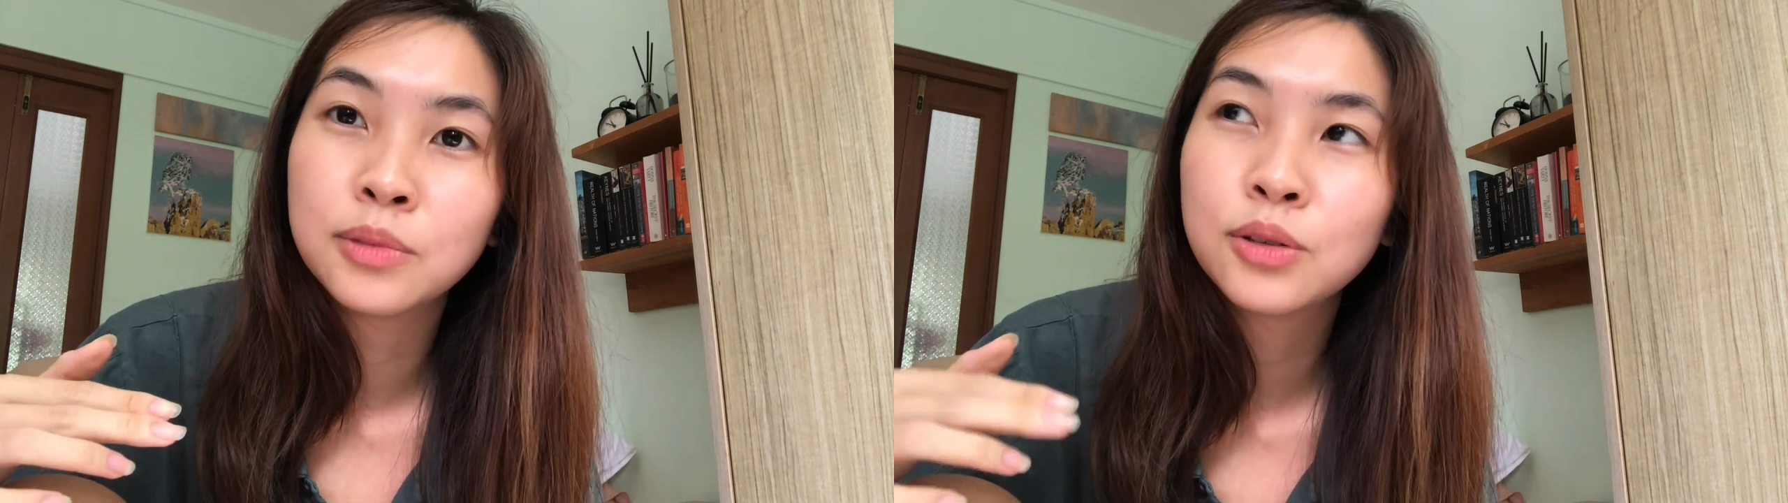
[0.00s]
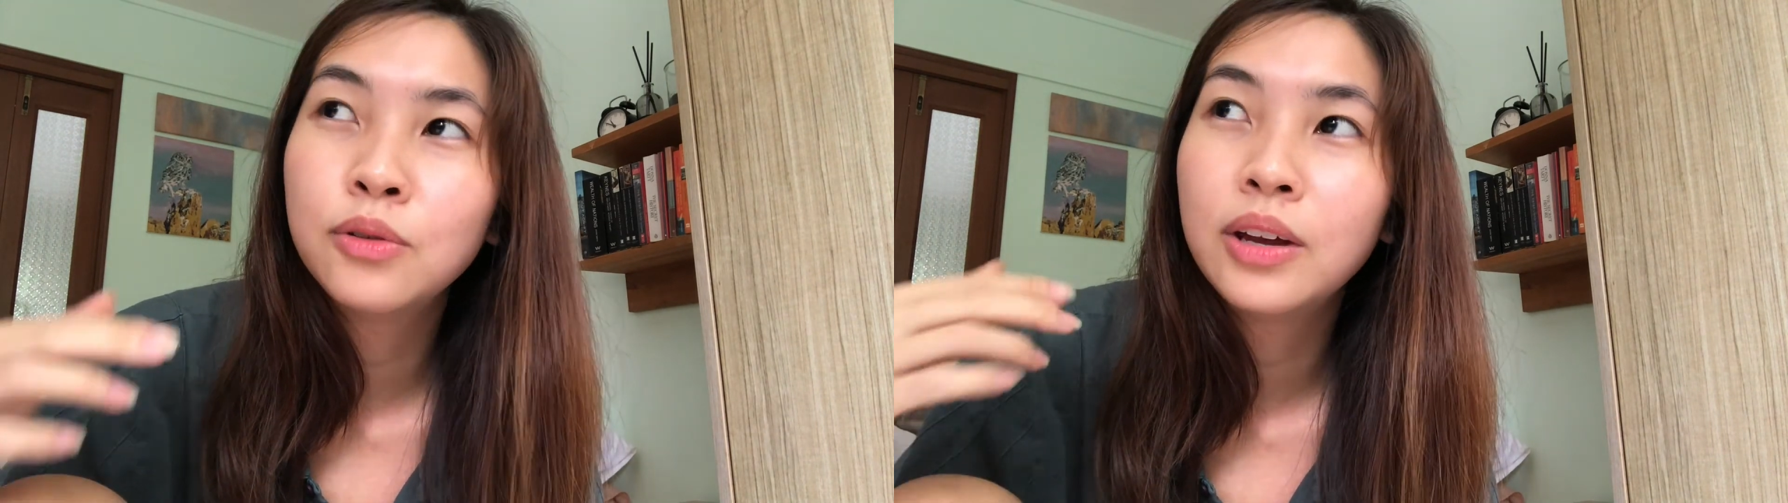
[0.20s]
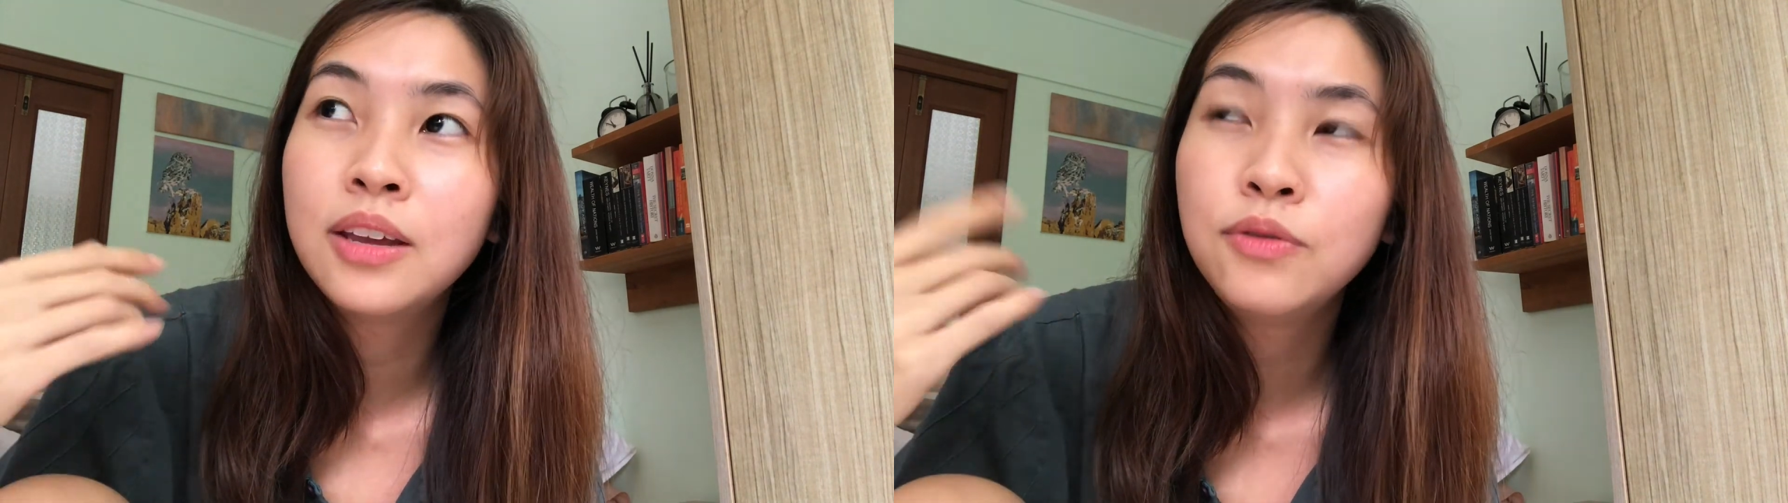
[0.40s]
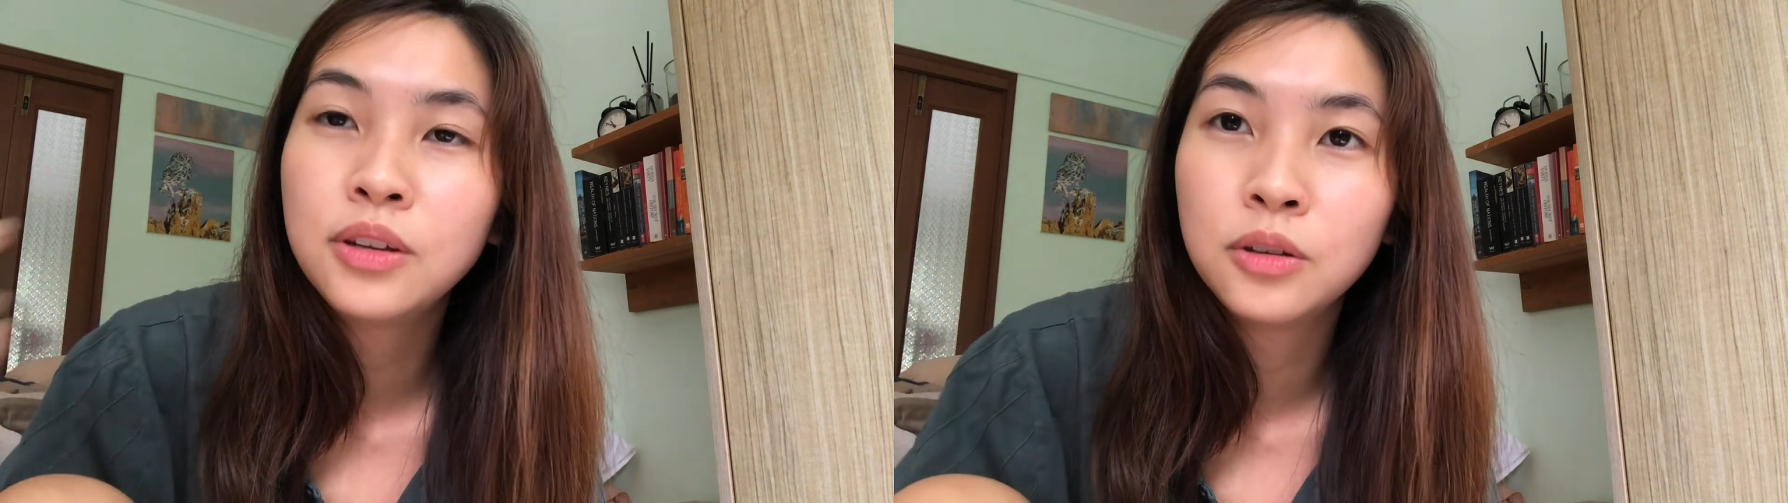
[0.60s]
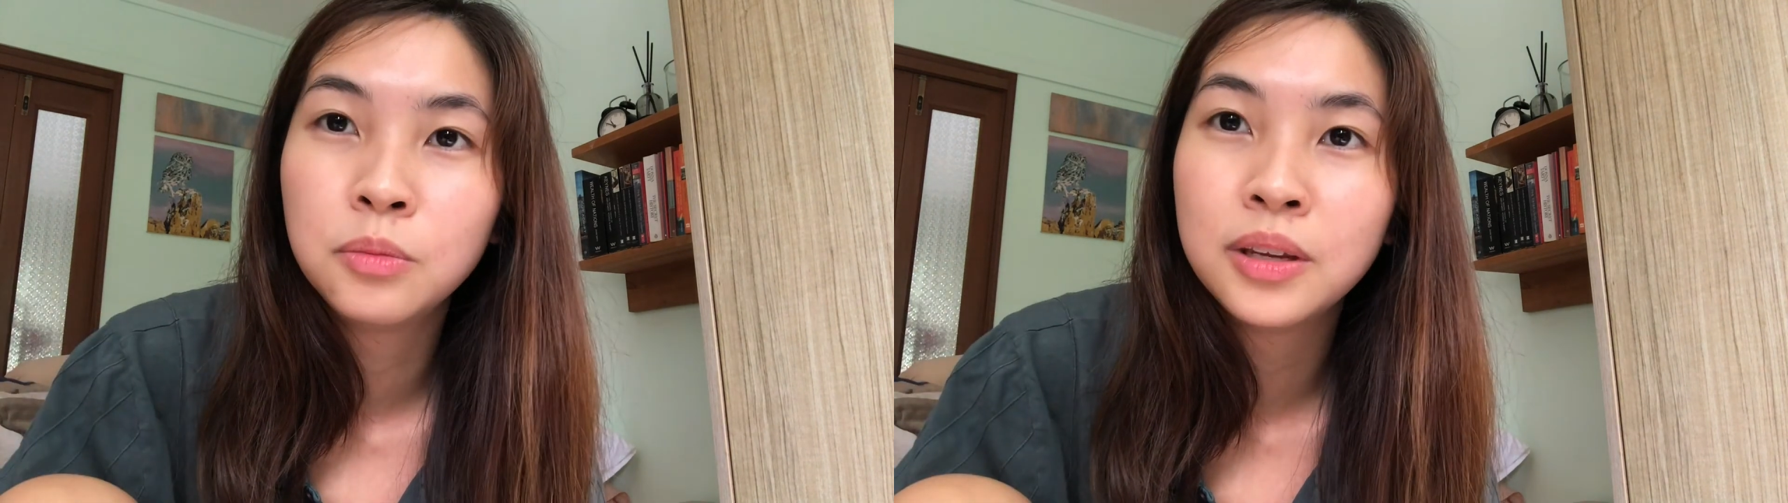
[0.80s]
So if you
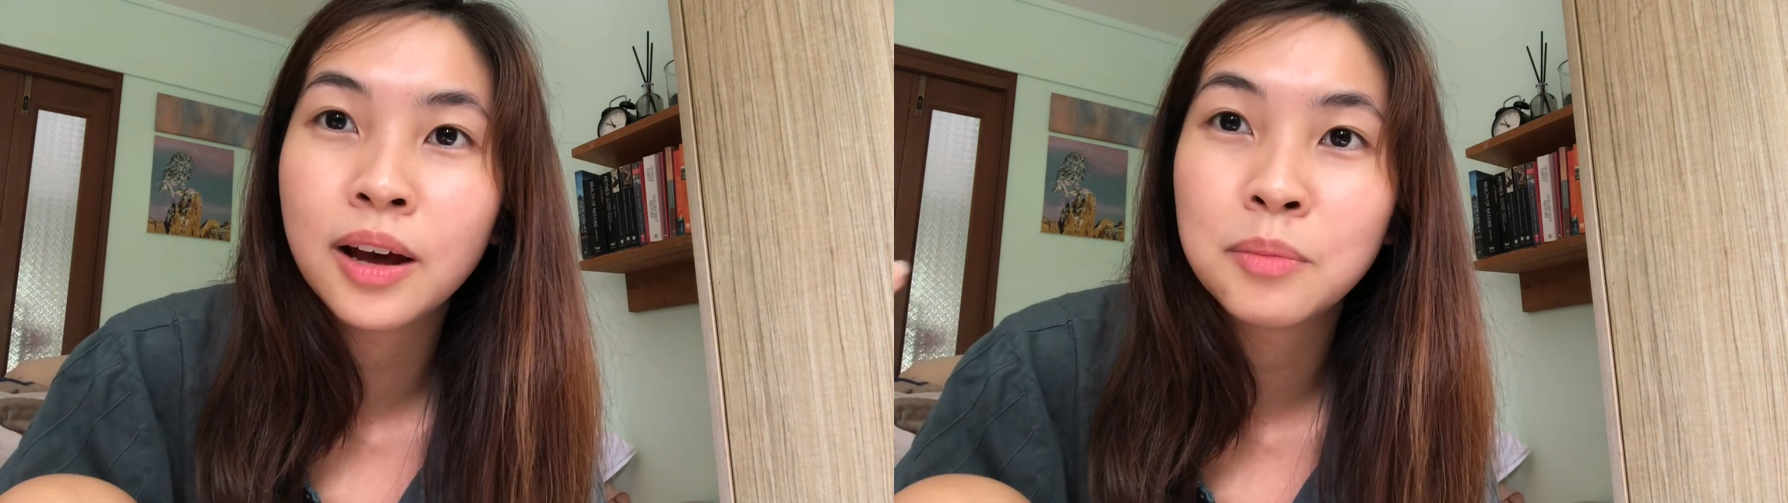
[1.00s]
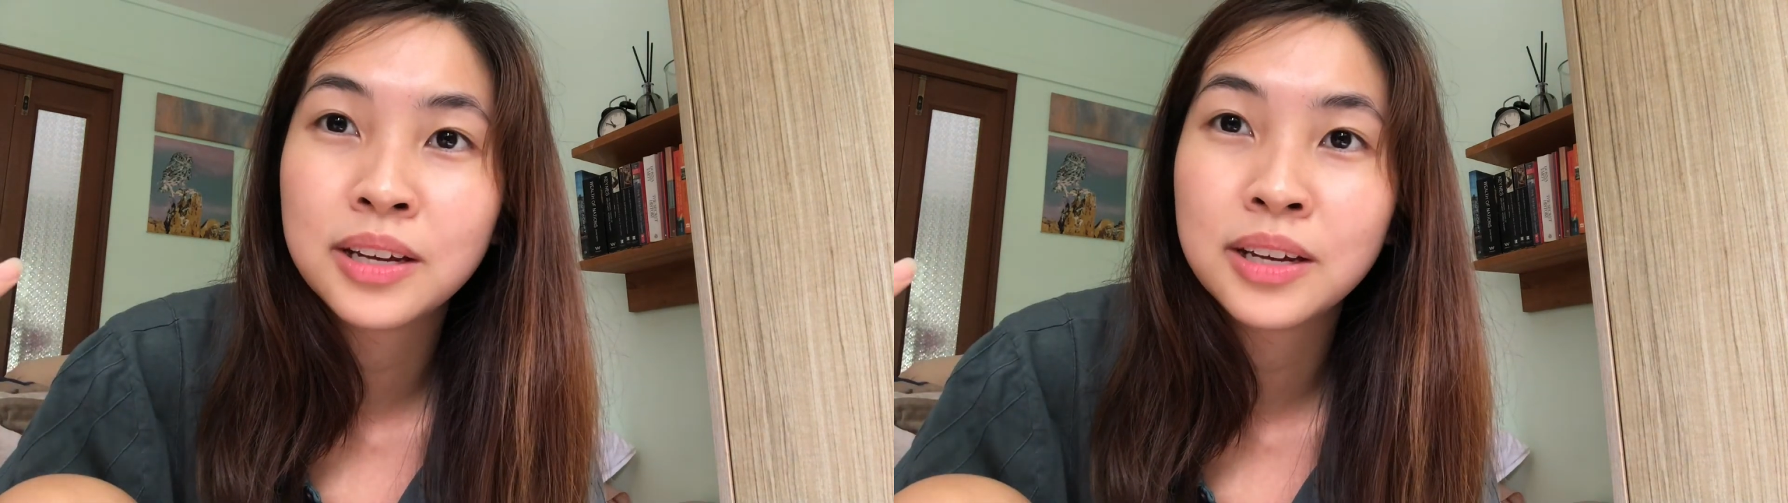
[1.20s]
need to be up